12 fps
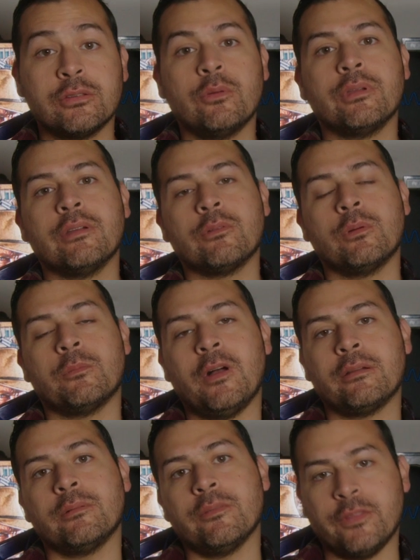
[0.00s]
it going, everyone?
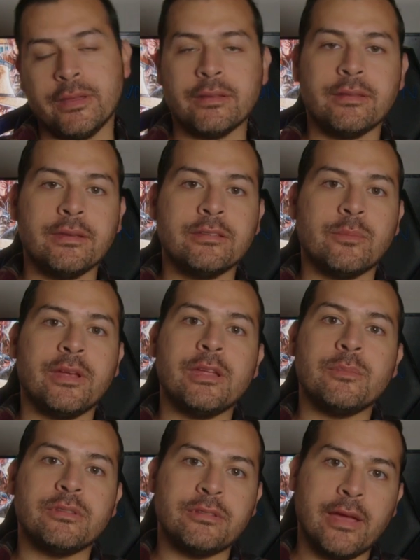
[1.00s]
Welcome to Flicking Things. My
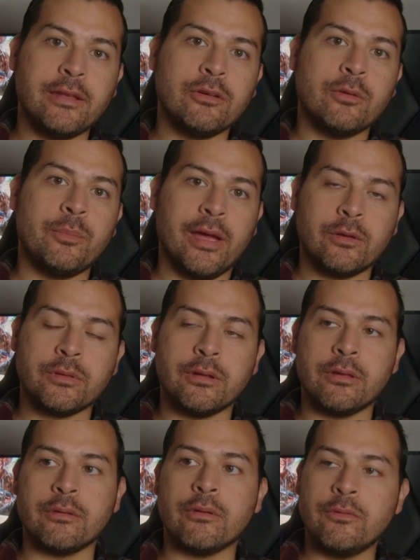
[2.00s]
name is Daniel, back with
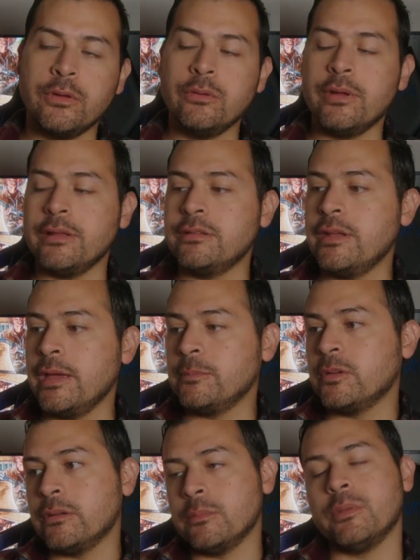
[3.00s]
another review, and today
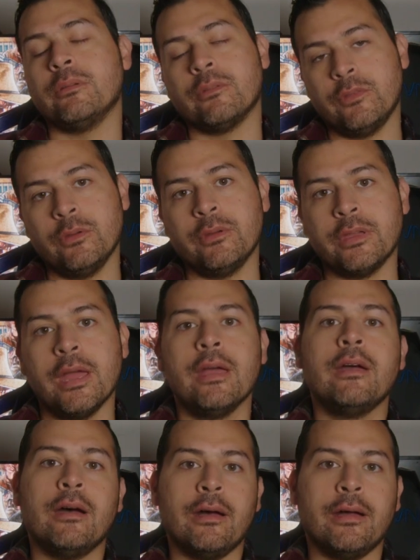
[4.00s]
I'm going to be reviewing
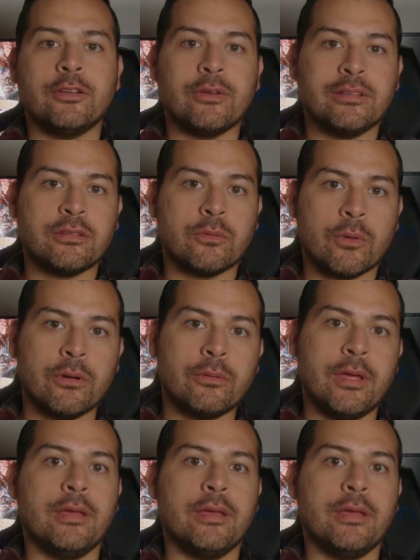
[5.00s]
Jurassic World